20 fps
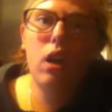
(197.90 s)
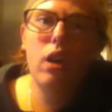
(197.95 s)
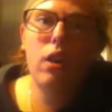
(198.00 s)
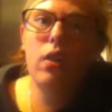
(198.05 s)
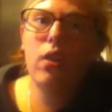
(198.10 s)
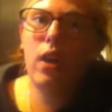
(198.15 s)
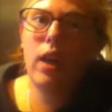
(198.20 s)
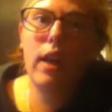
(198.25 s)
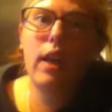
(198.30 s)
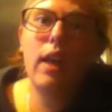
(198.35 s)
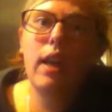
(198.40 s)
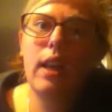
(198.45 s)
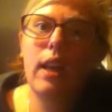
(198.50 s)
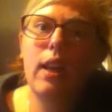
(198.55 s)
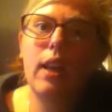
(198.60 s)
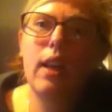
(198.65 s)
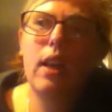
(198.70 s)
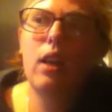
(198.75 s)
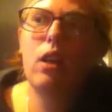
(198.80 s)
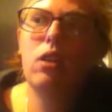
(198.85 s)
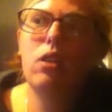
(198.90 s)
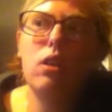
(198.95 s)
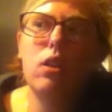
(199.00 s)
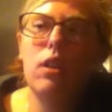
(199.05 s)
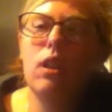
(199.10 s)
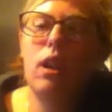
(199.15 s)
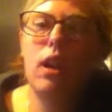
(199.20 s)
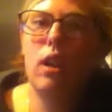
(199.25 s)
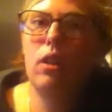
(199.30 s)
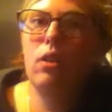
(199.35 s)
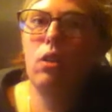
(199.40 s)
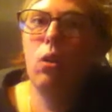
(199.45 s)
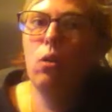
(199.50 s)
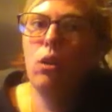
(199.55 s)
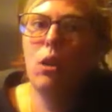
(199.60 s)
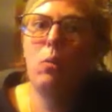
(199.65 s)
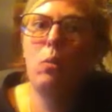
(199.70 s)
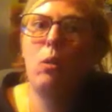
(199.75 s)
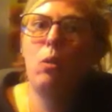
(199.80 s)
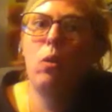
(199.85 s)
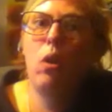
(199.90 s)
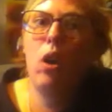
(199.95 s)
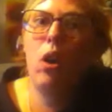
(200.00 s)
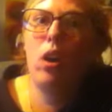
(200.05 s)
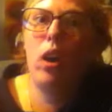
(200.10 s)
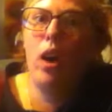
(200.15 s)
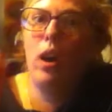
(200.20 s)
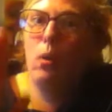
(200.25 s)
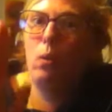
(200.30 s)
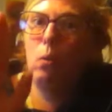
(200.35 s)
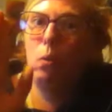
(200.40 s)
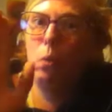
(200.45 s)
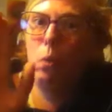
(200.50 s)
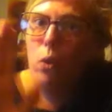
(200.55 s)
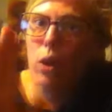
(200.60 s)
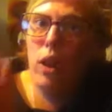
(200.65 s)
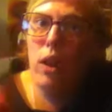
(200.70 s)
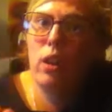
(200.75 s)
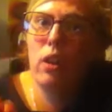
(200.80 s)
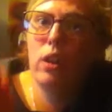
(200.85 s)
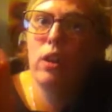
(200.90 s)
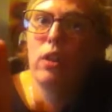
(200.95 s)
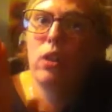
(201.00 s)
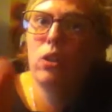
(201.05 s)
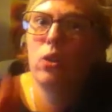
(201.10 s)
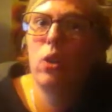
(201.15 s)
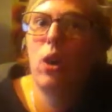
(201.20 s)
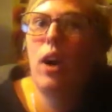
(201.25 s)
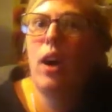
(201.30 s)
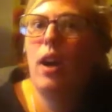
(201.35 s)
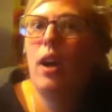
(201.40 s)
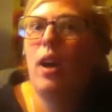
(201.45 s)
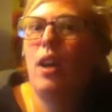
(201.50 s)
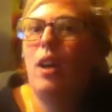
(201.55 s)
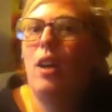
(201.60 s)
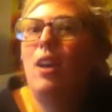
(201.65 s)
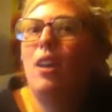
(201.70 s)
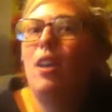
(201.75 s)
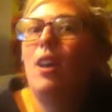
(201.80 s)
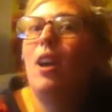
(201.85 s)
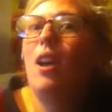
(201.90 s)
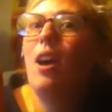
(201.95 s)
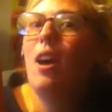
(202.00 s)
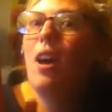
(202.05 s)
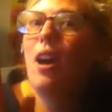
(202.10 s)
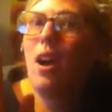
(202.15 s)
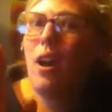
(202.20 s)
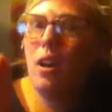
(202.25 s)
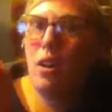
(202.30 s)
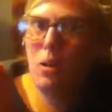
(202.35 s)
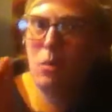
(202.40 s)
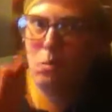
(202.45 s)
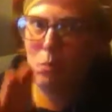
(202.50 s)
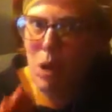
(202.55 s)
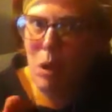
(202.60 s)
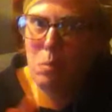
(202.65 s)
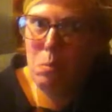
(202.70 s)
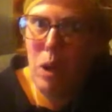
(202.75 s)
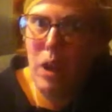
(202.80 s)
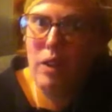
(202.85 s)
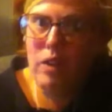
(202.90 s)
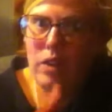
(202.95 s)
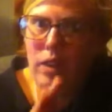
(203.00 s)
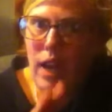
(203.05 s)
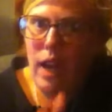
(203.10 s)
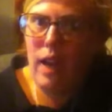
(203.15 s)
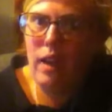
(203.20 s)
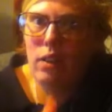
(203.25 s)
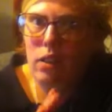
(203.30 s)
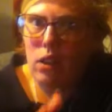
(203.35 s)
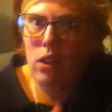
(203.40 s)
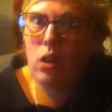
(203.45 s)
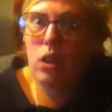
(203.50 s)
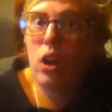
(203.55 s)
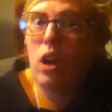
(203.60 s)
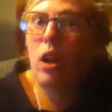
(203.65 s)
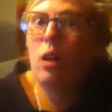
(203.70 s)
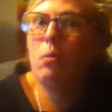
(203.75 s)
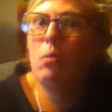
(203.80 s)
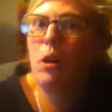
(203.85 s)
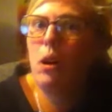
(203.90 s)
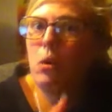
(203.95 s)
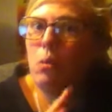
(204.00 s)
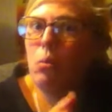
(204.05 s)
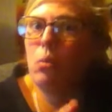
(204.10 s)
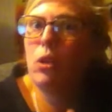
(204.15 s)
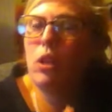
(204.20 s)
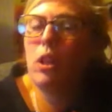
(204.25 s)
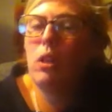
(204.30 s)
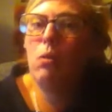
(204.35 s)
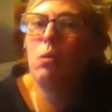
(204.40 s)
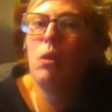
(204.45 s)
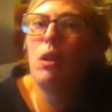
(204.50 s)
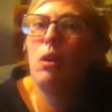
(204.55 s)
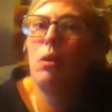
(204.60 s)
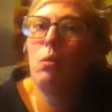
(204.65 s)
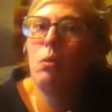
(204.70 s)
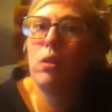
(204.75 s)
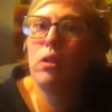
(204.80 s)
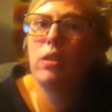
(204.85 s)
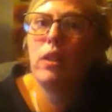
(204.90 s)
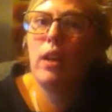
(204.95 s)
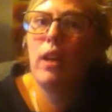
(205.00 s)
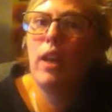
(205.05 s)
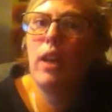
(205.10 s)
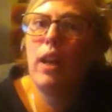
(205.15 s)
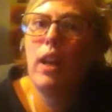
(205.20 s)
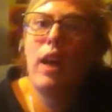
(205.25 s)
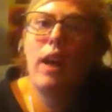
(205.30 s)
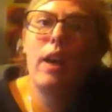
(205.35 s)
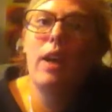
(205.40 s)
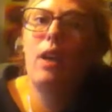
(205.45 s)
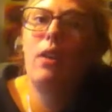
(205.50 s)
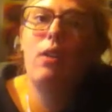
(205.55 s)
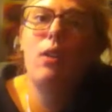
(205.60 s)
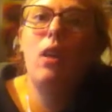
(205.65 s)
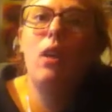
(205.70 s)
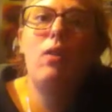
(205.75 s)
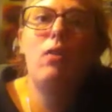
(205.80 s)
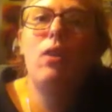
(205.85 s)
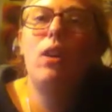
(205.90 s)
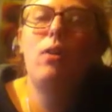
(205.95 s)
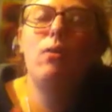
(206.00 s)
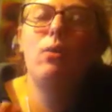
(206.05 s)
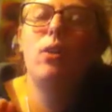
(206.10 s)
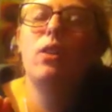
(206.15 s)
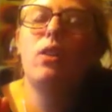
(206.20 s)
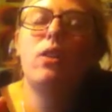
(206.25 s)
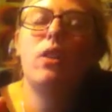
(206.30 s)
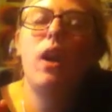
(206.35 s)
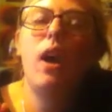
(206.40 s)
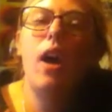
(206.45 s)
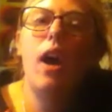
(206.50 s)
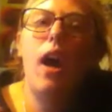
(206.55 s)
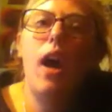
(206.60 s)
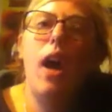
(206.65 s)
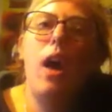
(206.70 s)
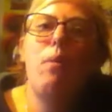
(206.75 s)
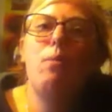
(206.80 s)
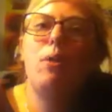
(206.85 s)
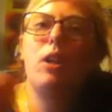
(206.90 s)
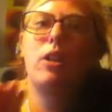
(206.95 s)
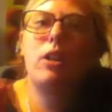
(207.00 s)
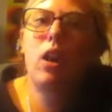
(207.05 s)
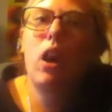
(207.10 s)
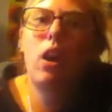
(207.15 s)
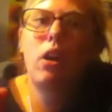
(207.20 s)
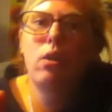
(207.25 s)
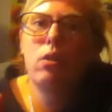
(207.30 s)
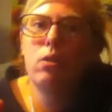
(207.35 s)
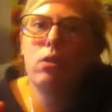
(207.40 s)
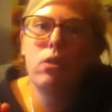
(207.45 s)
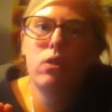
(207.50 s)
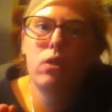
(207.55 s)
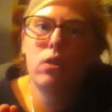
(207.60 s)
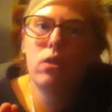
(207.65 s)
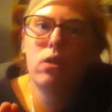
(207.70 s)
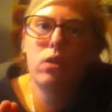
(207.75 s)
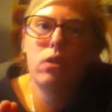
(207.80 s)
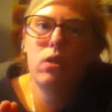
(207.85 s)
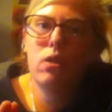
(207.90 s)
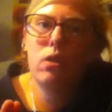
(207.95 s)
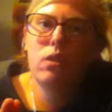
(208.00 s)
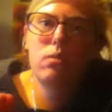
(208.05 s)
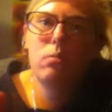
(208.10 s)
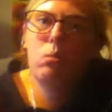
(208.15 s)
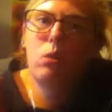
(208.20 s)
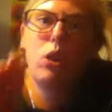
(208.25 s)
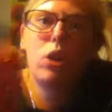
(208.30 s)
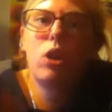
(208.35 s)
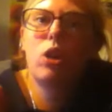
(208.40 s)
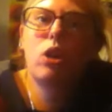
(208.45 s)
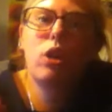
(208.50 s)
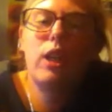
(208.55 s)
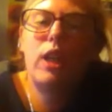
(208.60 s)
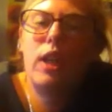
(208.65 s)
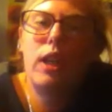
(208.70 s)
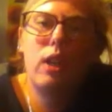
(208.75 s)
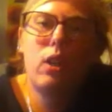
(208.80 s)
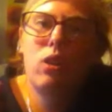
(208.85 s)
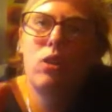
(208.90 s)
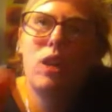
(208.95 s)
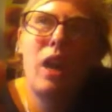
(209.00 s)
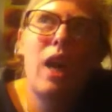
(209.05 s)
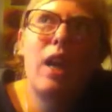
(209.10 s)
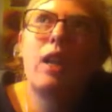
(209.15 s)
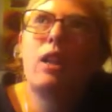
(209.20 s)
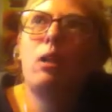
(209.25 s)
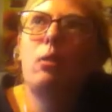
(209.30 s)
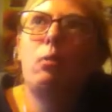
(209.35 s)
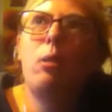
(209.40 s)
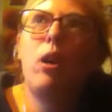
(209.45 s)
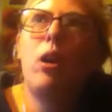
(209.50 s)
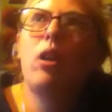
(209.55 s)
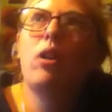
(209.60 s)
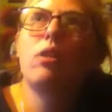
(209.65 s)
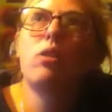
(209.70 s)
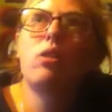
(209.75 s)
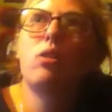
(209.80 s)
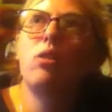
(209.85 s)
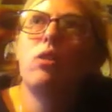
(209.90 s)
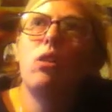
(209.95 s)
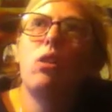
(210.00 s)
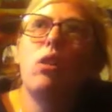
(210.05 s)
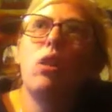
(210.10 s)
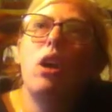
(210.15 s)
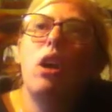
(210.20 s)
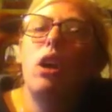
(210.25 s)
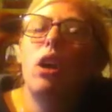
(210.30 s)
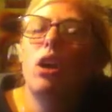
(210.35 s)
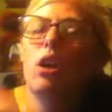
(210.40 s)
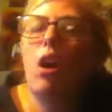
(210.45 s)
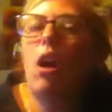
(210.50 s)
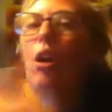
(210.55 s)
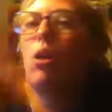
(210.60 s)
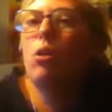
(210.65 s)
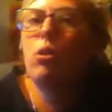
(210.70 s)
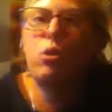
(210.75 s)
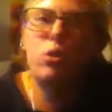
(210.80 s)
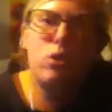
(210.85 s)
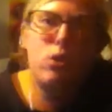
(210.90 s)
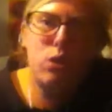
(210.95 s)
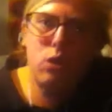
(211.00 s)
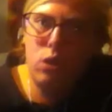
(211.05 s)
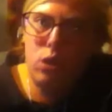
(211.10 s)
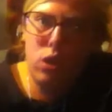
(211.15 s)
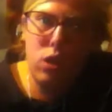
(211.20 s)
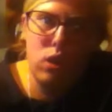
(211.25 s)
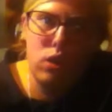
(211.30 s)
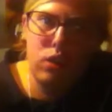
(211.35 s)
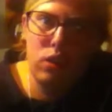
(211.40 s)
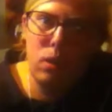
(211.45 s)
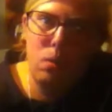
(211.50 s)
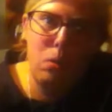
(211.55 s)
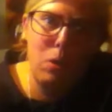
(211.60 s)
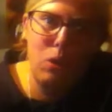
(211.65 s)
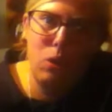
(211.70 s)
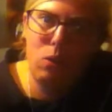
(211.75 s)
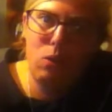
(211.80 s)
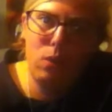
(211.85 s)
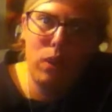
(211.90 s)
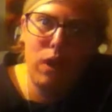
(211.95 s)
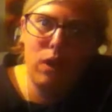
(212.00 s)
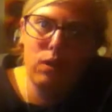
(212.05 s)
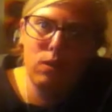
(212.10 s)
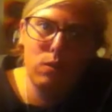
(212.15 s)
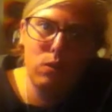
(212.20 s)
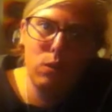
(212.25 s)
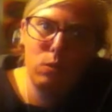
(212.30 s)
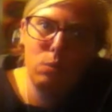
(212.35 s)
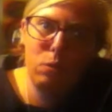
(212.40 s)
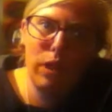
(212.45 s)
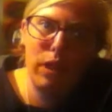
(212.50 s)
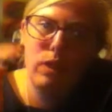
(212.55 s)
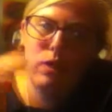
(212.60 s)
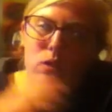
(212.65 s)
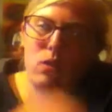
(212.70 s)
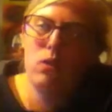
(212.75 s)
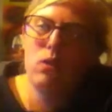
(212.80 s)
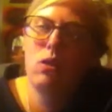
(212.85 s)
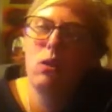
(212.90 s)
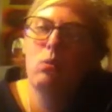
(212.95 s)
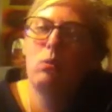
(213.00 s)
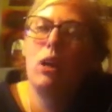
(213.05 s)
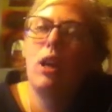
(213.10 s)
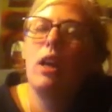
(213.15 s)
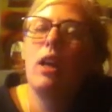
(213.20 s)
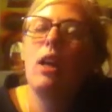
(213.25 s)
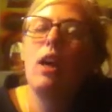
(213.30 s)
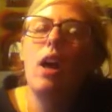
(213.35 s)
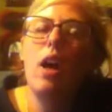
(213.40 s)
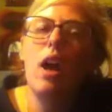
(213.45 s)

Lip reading: that I get it. And don't get me wrong, I will try my best at the job. I really will once I get it. Even if it's at McDonald's or Burger King or Jack in the Box or Carl's Jr. or some other fast food place or something,